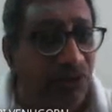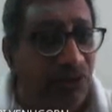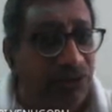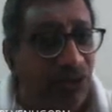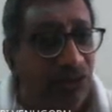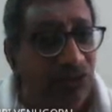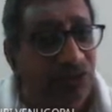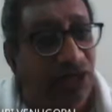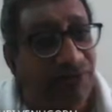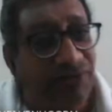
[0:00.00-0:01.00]
So
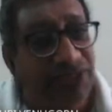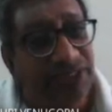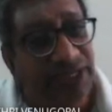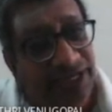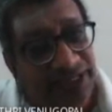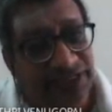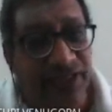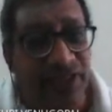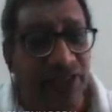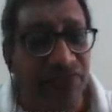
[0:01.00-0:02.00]
service ends
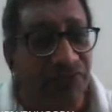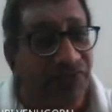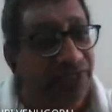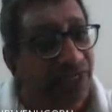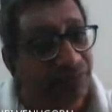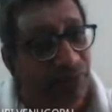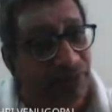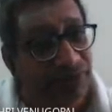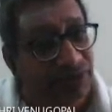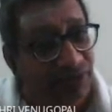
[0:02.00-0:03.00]
at
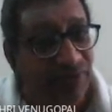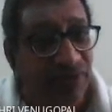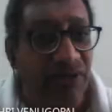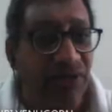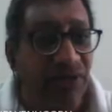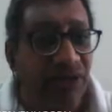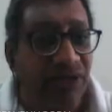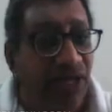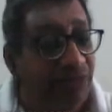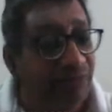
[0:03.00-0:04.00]
58.7.
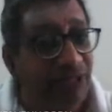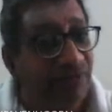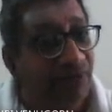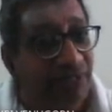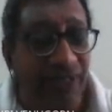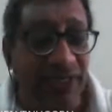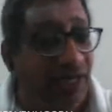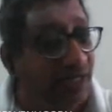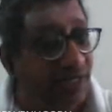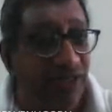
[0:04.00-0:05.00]
Time in the waiting
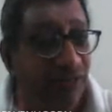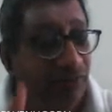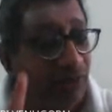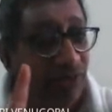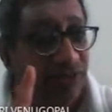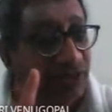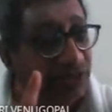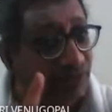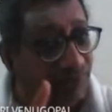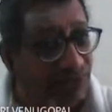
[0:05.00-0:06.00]
line, nothing, because he is the
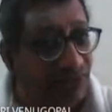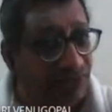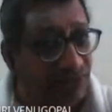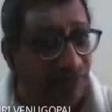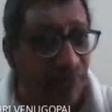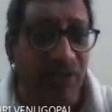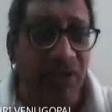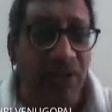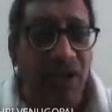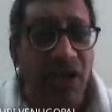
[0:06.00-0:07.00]
first customer.
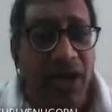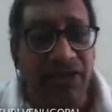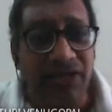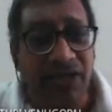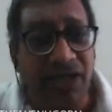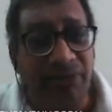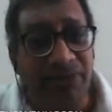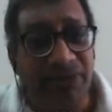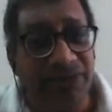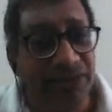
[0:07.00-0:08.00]
And the time in
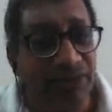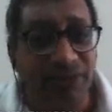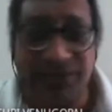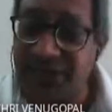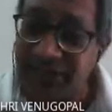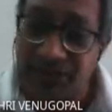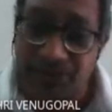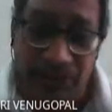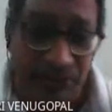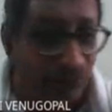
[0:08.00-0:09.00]
the system is
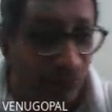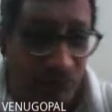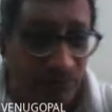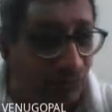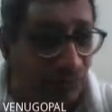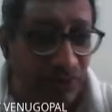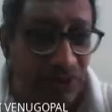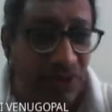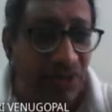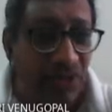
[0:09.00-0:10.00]
18.4.
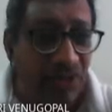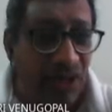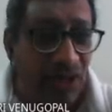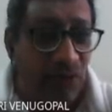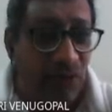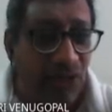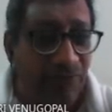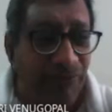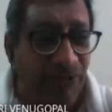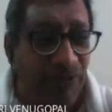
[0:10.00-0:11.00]
Okay. Now let
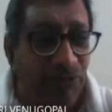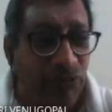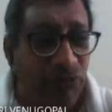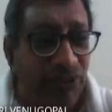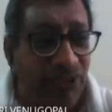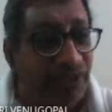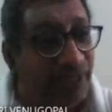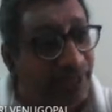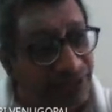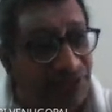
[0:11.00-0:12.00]
me come to the
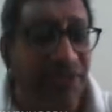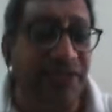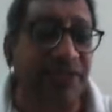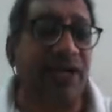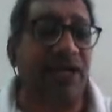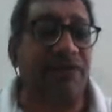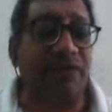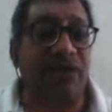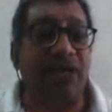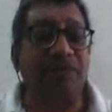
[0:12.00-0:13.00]
next inter-arrival
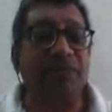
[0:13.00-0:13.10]
time.